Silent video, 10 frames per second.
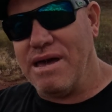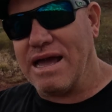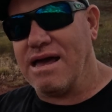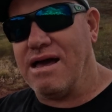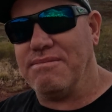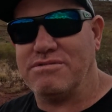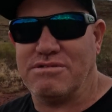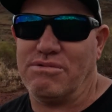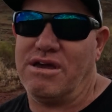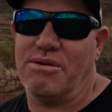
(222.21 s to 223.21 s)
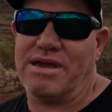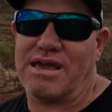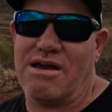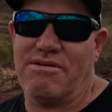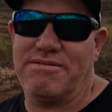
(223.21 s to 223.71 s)
back up to where we're
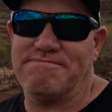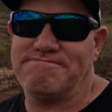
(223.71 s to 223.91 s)
going.